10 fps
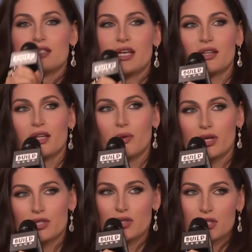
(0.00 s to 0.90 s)
saying that they were
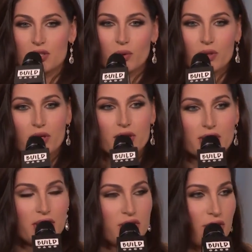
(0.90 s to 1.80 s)
going to do this whole yoga
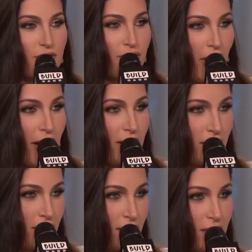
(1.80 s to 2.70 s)
teacher
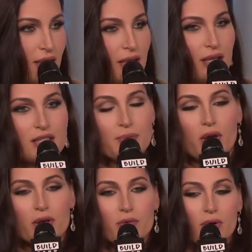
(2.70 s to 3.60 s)
friend
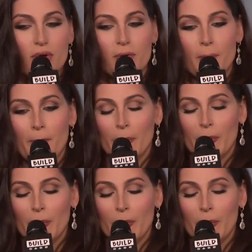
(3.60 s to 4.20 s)
smaller role.